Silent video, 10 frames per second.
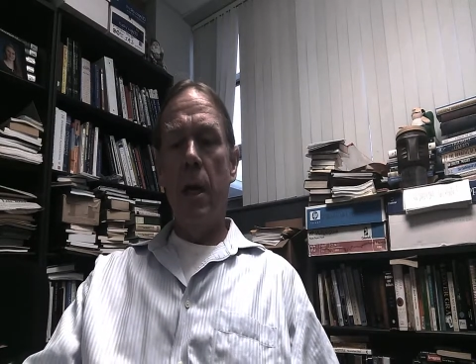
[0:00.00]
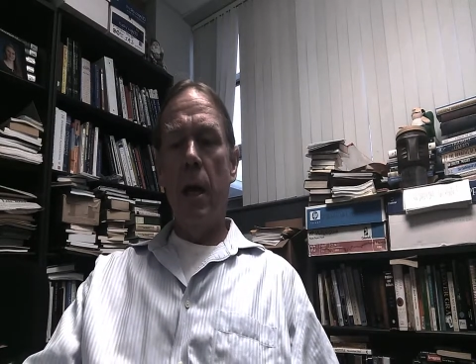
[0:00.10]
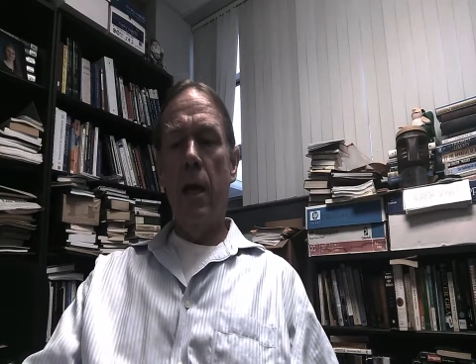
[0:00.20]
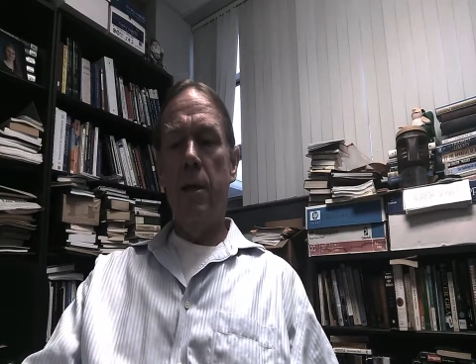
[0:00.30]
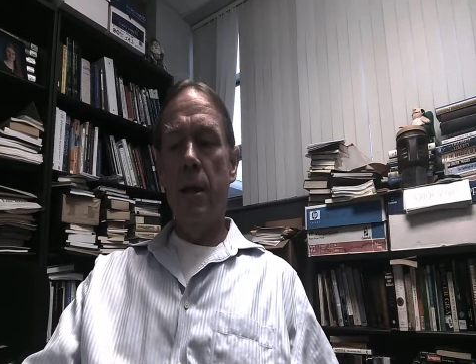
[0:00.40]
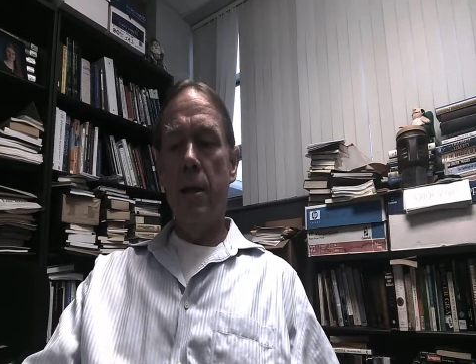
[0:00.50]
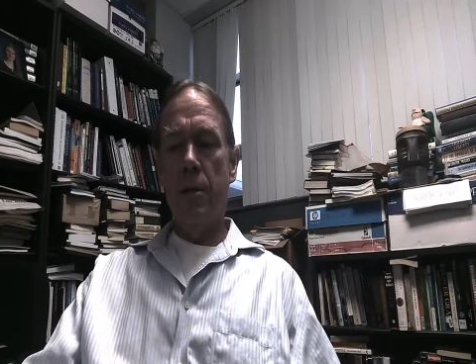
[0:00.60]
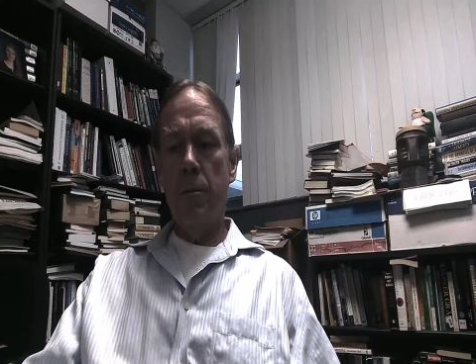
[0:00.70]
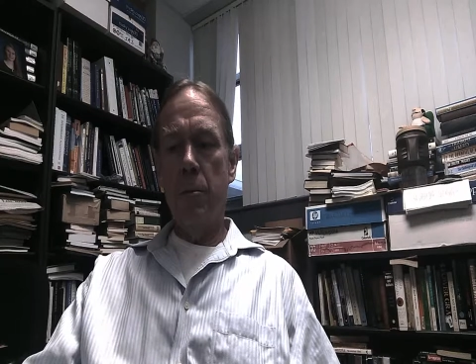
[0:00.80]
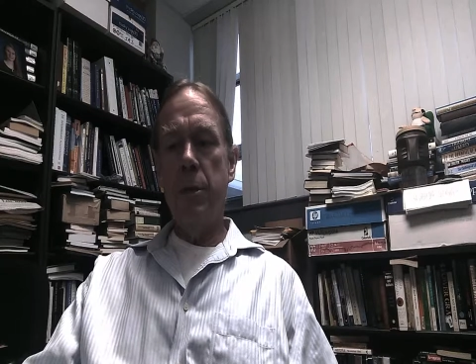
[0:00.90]
And they
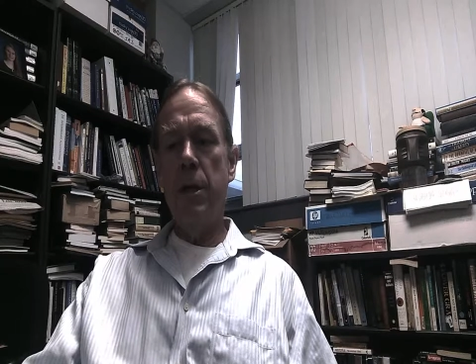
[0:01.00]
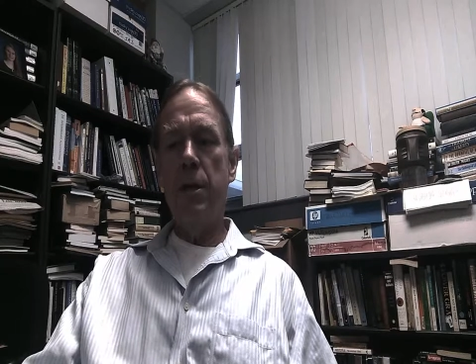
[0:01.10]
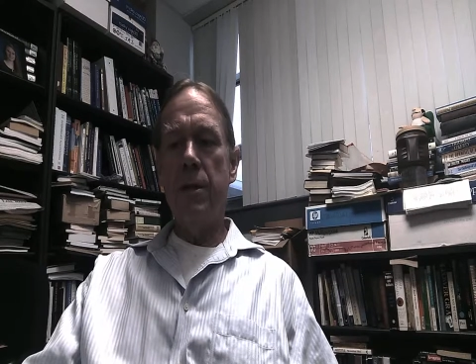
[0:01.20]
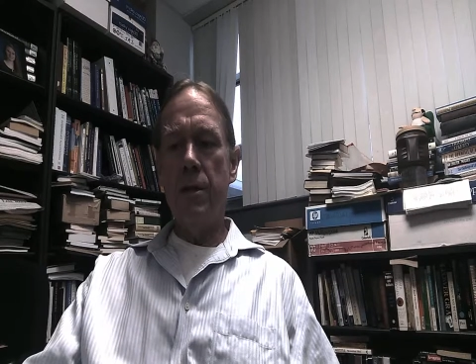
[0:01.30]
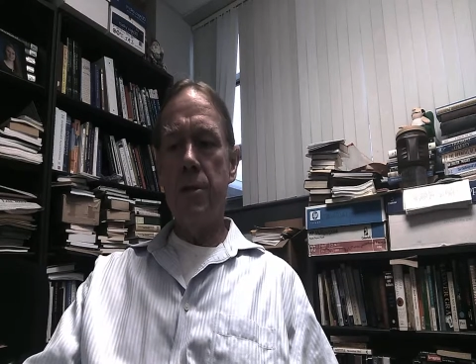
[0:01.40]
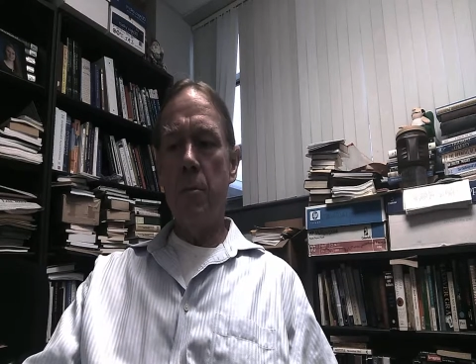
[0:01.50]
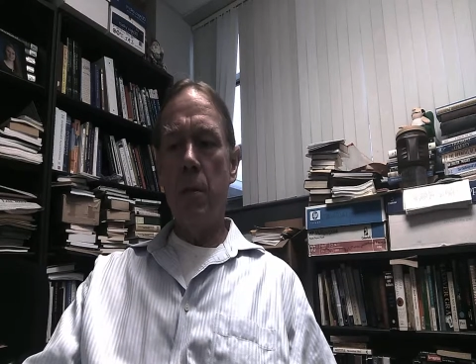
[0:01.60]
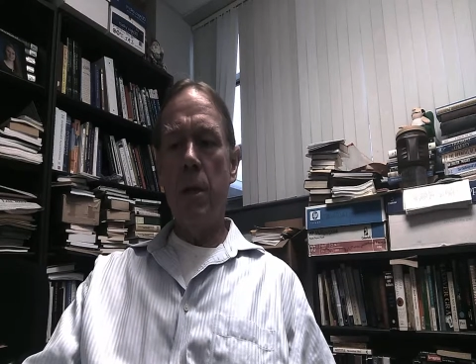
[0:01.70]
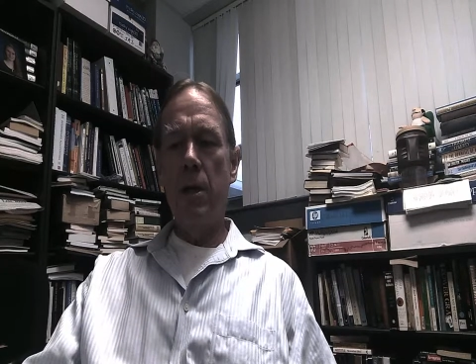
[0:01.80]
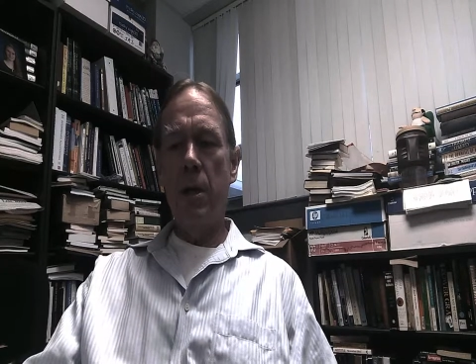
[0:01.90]
complete it, they
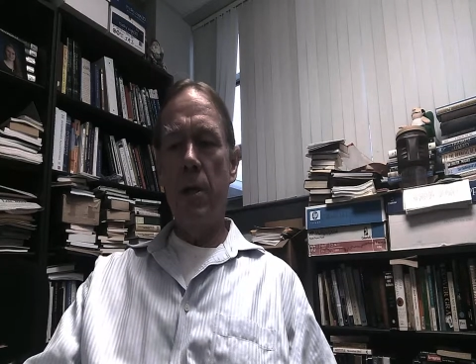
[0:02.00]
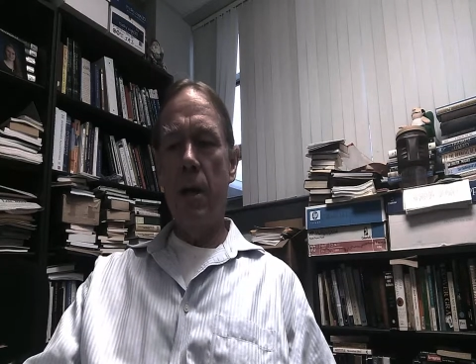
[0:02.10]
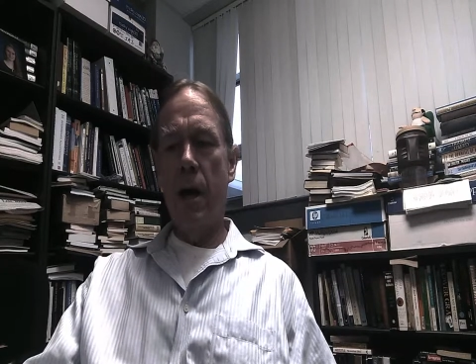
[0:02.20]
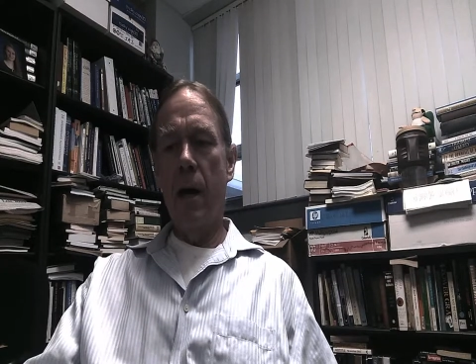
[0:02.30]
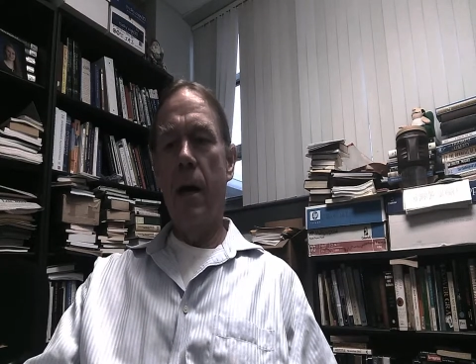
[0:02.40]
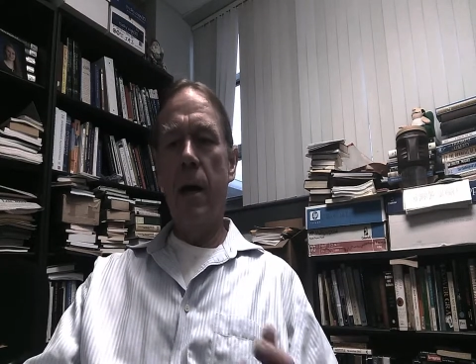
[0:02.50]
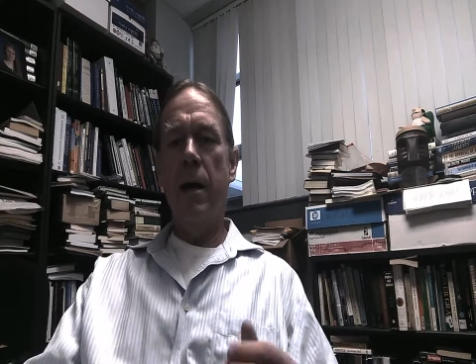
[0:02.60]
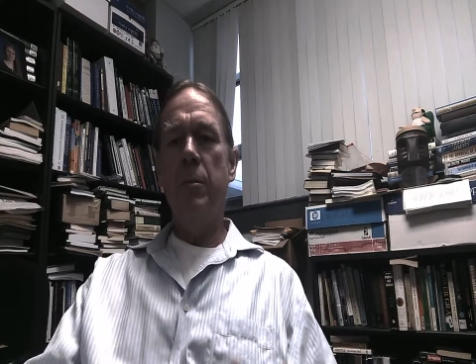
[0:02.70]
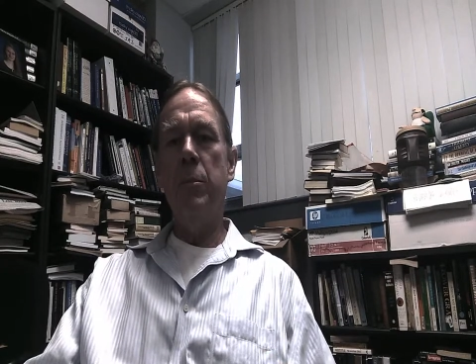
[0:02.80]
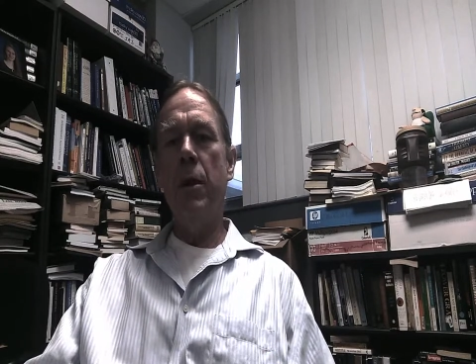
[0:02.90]
submit it, and they think,
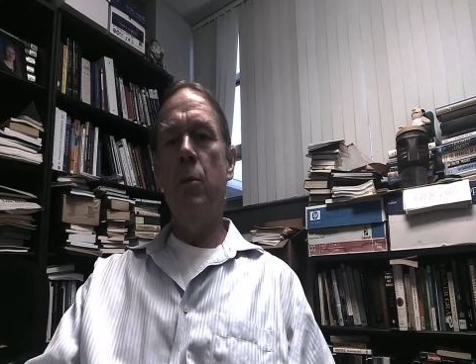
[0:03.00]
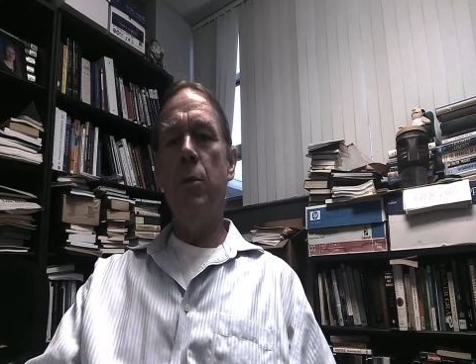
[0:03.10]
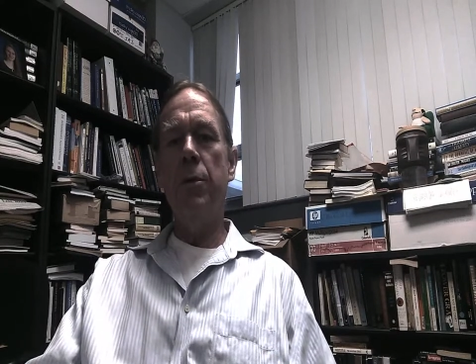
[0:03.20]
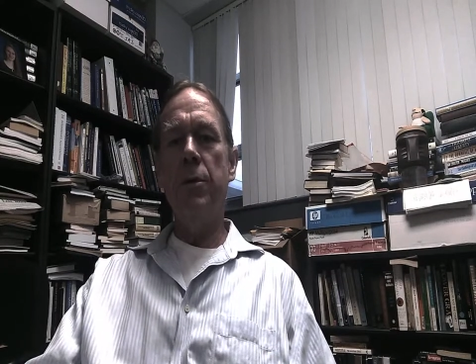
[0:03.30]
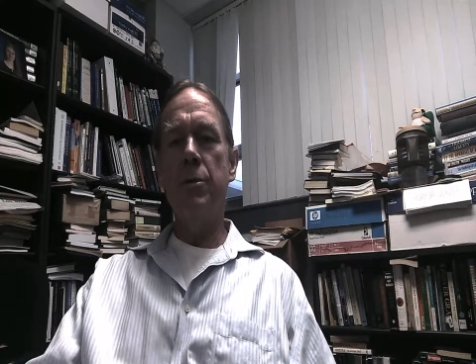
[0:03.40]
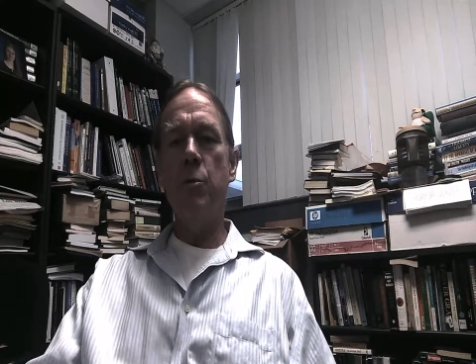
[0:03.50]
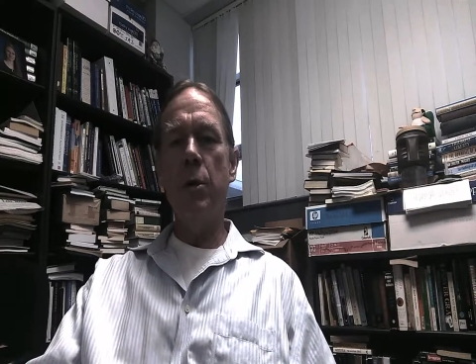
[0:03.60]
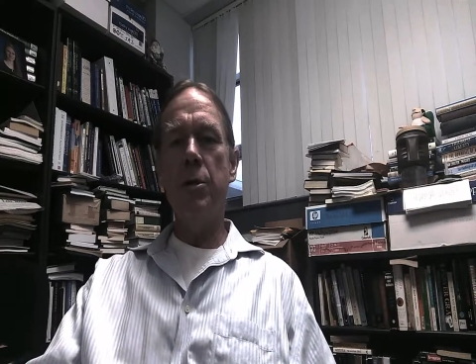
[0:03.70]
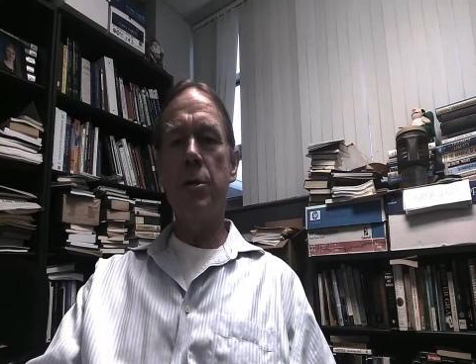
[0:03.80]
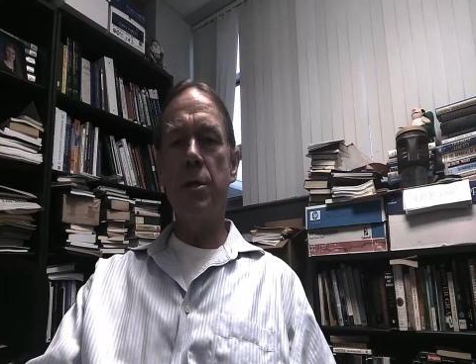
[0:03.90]
aha, I'm done with this
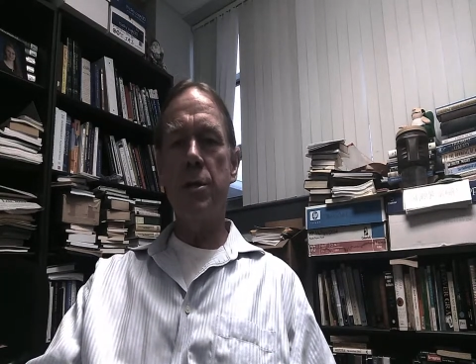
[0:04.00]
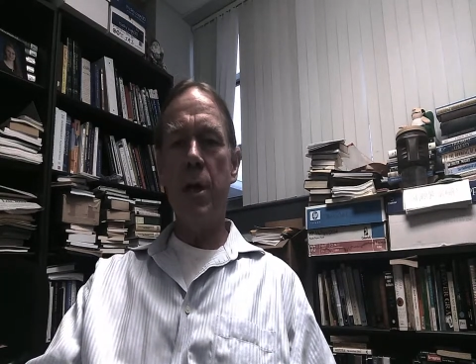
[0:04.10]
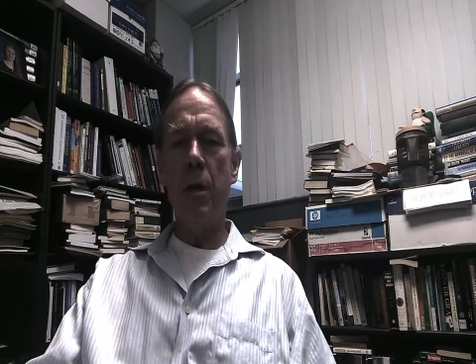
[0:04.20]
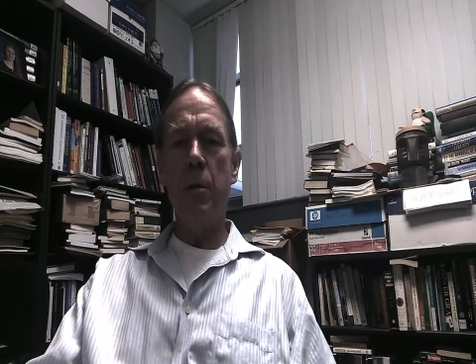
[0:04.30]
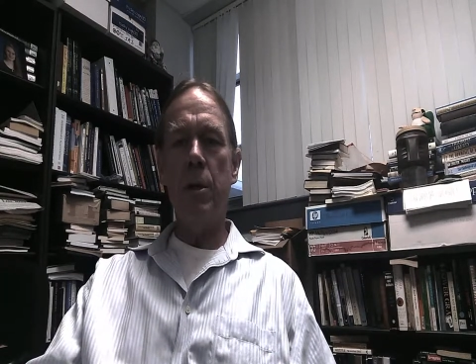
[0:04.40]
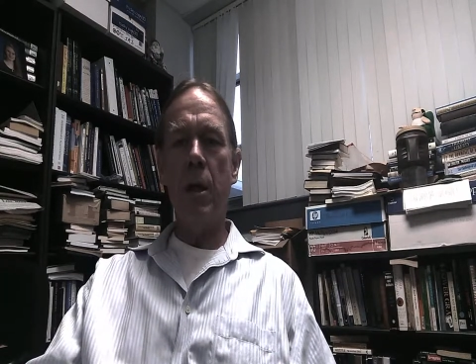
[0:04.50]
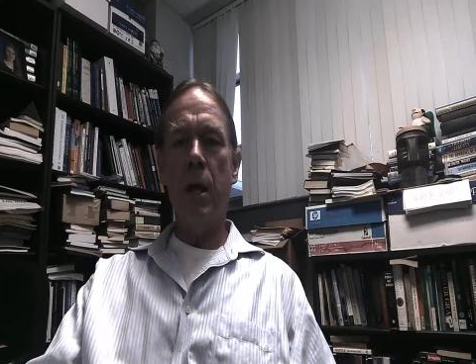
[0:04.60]
week's assignment.